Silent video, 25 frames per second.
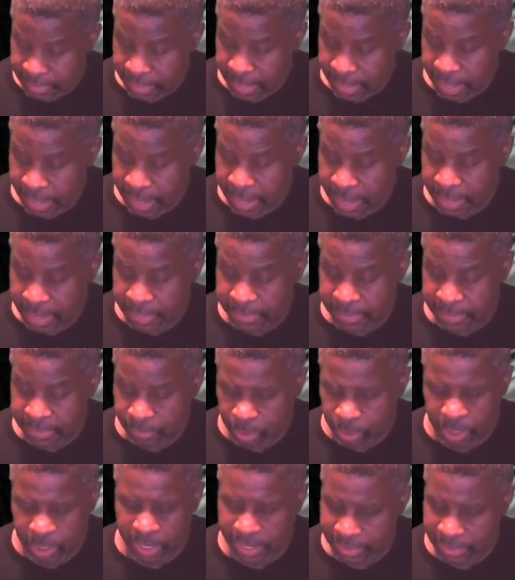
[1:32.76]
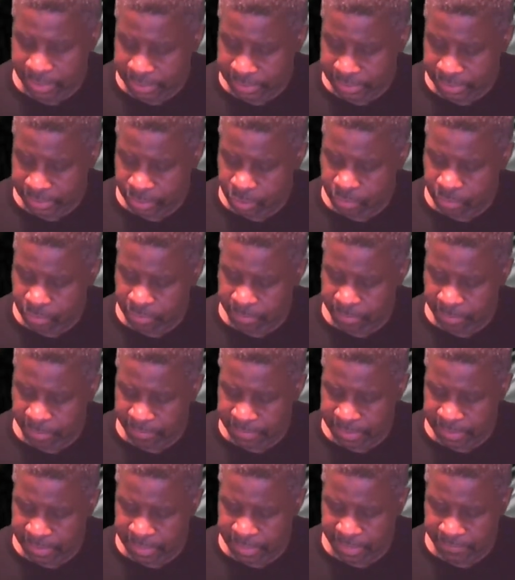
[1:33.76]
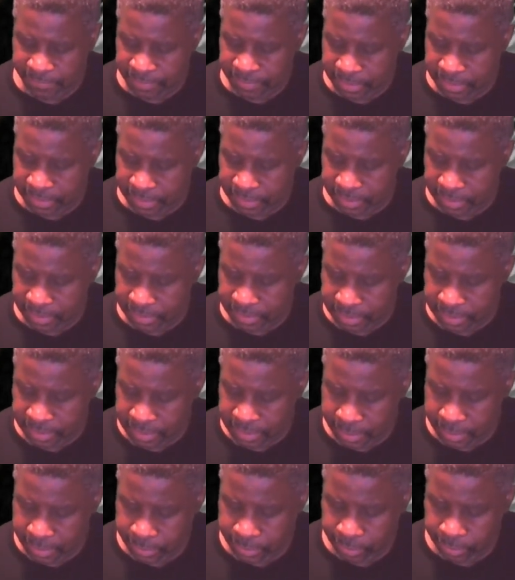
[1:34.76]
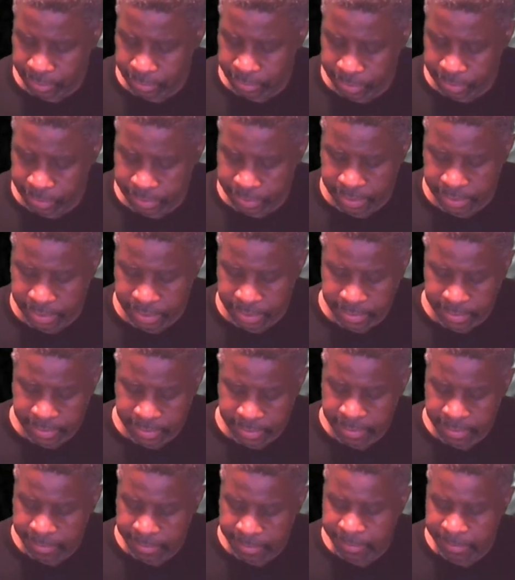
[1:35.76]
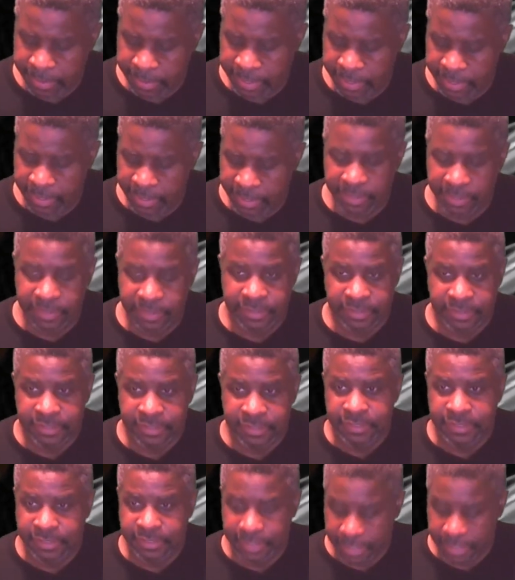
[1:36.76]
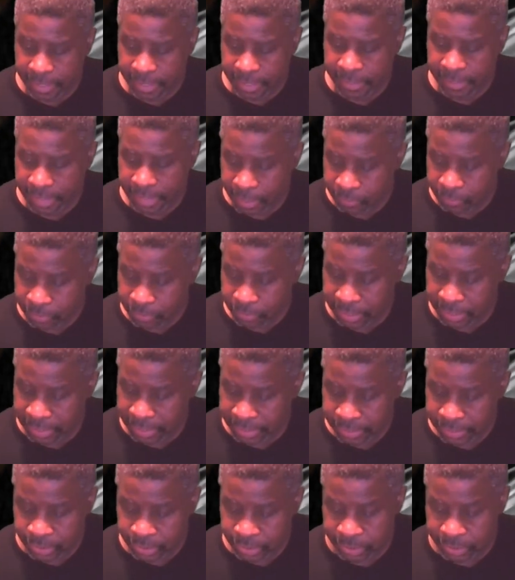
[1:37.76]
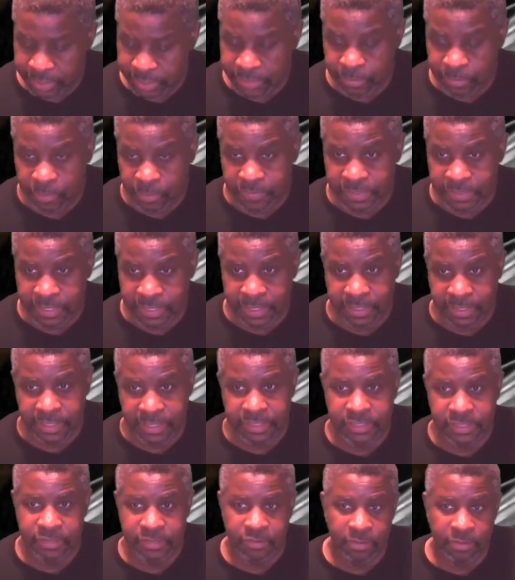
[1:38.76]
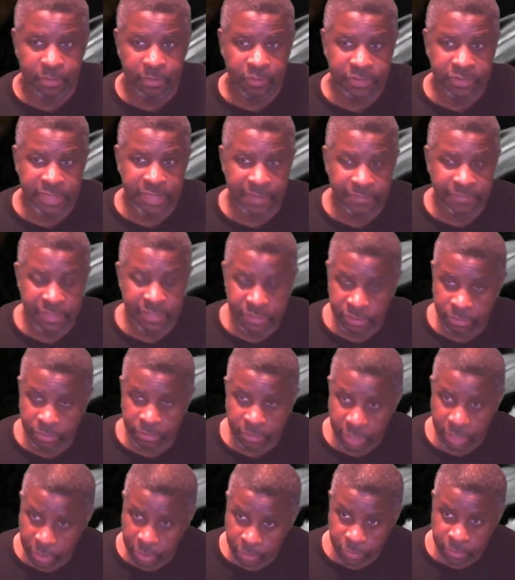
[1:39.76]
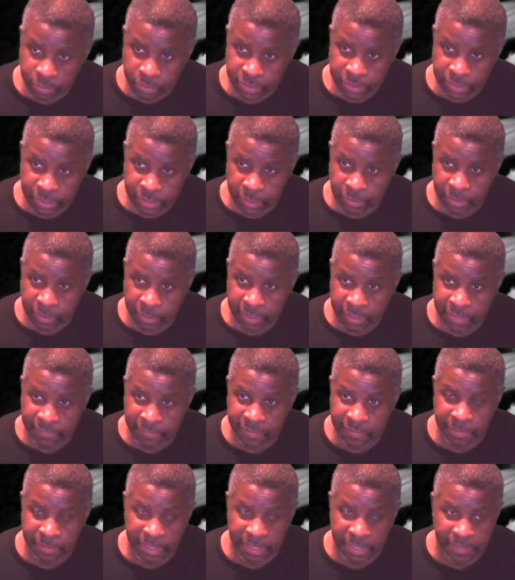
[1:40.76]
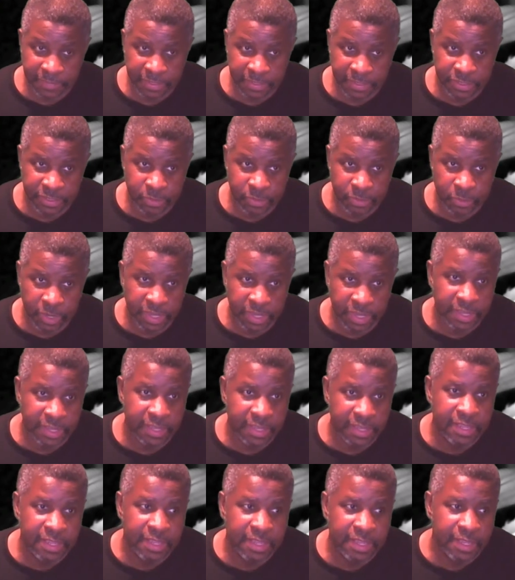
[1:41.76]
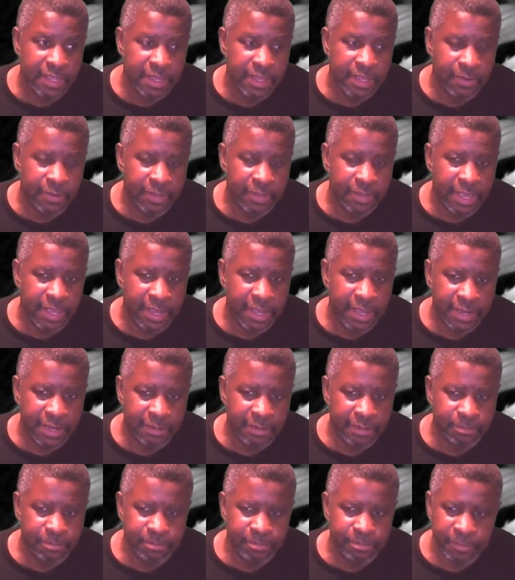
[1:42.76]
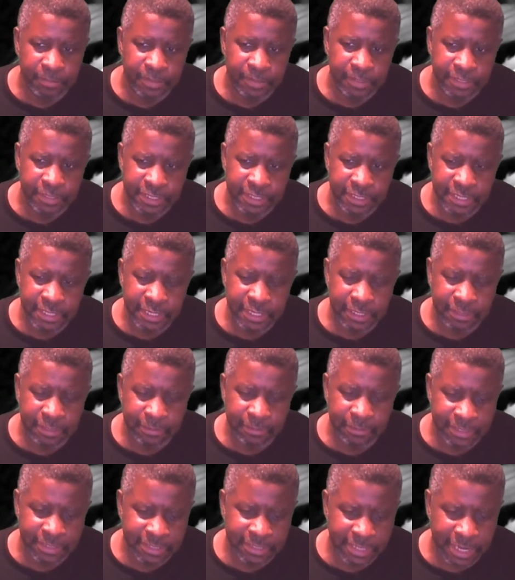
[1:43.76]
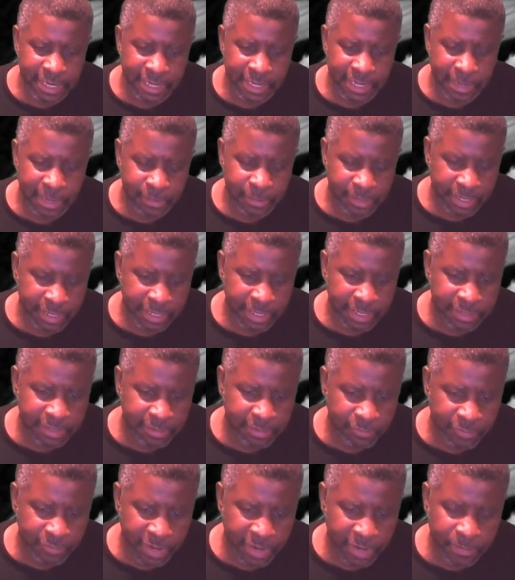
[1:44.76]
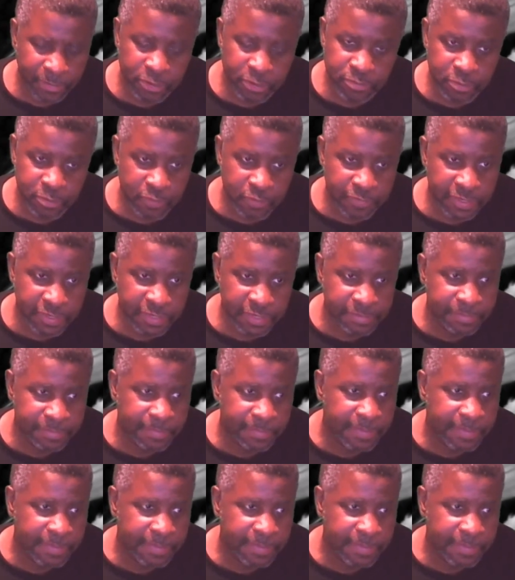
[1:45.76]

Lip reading: And, well, actually, two of them I've seen. I haven't seen the third one. But I really enjoy these movies, and these three movies have digital codes, so I'll definitely be giving these away. Okay, just a little aside. I was going to get the Rambo movie.